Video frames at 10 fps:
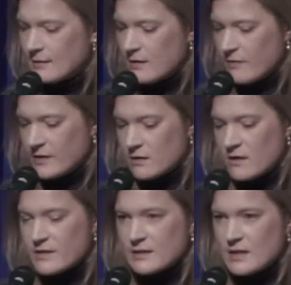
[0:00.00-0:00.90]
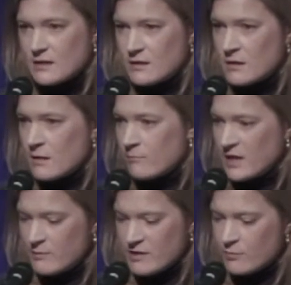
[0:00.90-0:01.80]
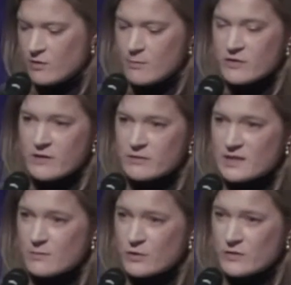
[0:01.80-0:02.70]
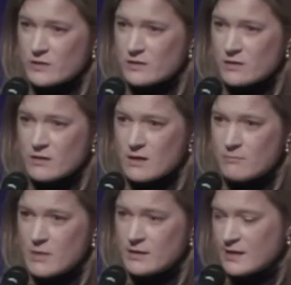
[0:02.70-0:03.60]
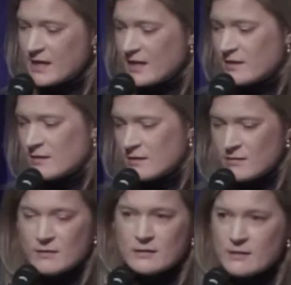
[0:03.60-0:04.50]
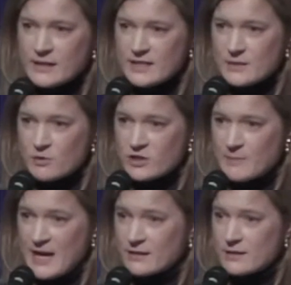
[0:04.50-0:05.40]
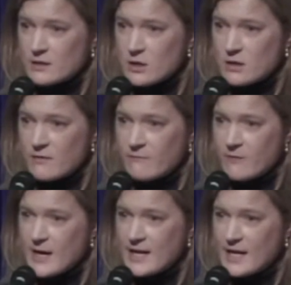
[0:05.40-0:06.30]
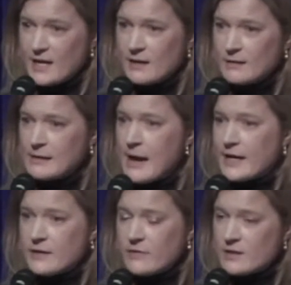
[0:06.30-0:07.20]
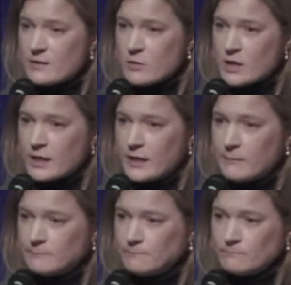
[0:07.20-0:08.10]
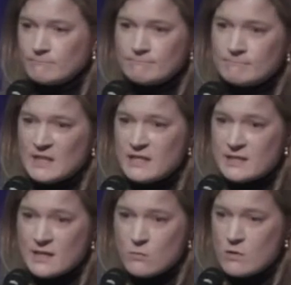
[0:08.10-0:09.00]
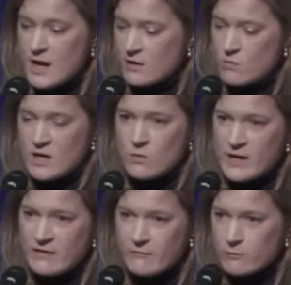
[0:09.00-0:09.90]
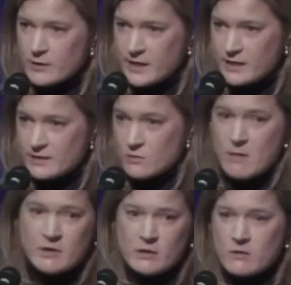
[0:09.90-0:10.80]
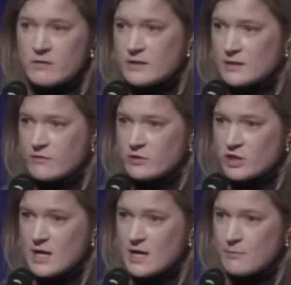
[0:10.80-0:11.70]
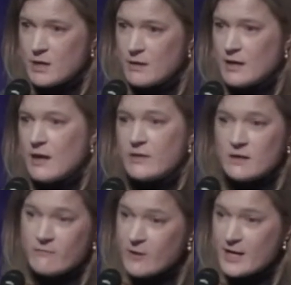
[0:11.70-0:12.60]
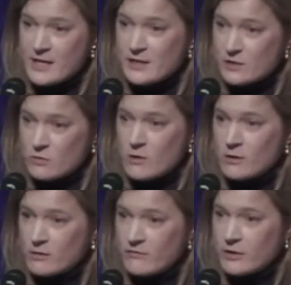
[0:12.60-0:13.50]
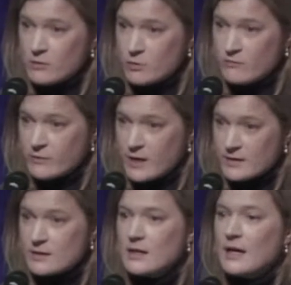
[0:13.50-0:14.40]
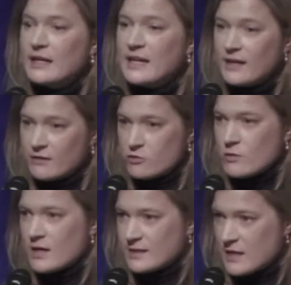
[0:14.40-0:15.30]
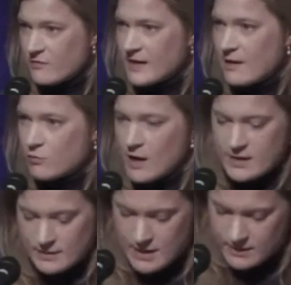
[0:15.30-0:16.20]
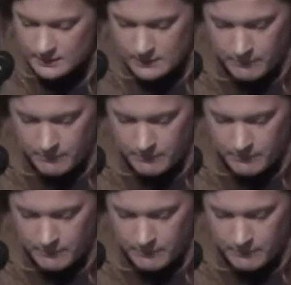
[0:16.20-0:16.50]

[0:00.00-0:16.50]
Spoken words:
then all of a sudden, maybe the plumber that was supposed to start on Monday gets pushed back to start on Friday. And in this market, he's like, well, I don't want to wait 4 days, so I'm going to go to this other job. And then on Friday, he's no longer available for us. Again, draws out that process.